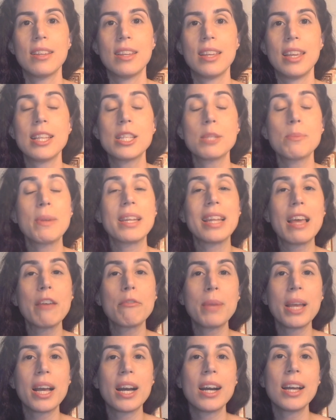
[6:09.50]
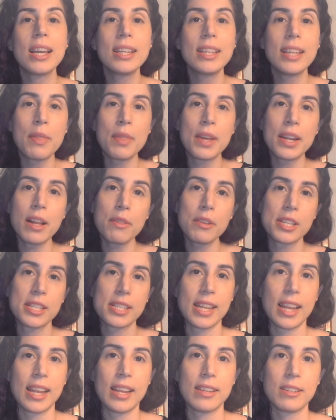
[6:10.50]
It's been left behind in that other
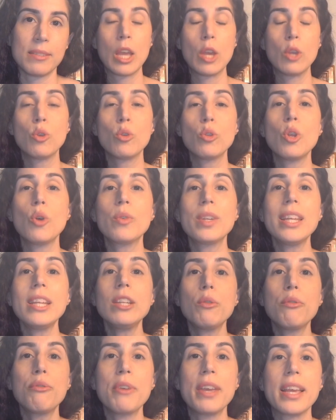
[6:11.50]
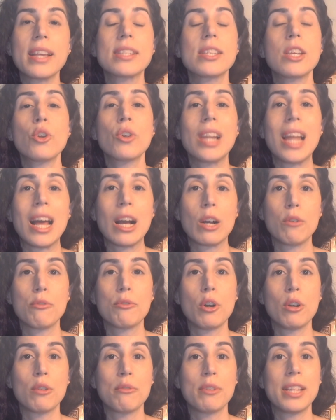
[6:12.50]
state. You don't need to fix your lack of
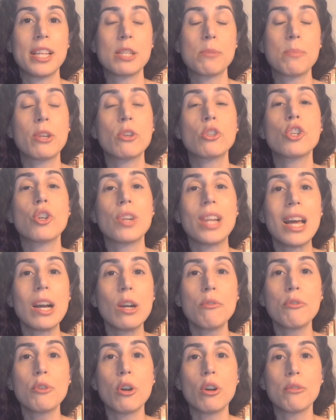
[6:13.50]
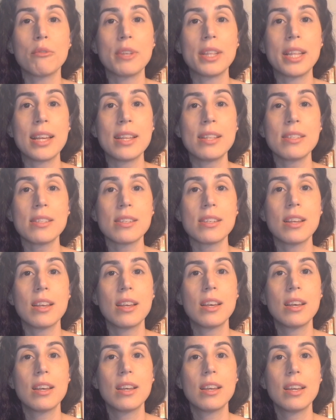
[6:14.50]
confidence because your lack of confidence
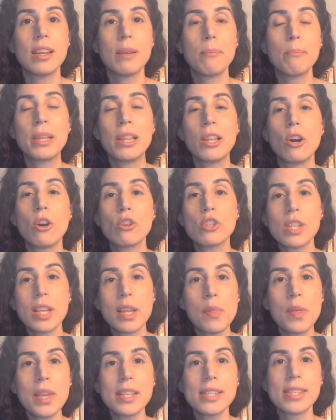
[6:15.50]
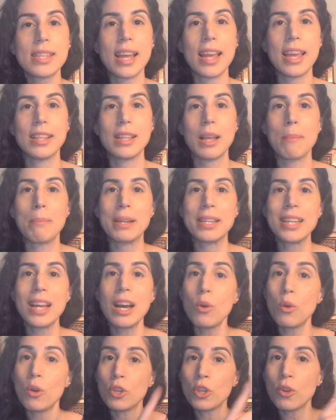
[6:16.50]
belongs in this state, but
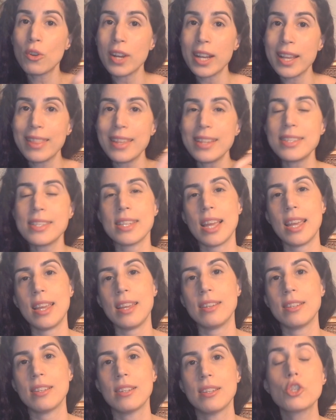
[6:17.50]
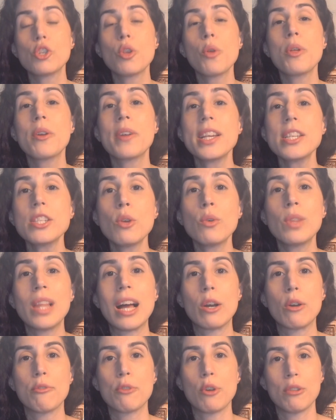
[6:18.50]
now you're in this state. So there is no lack
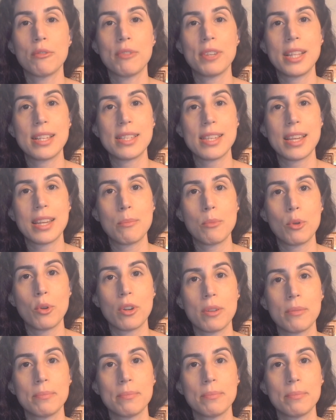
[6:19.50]
of confidence anymore.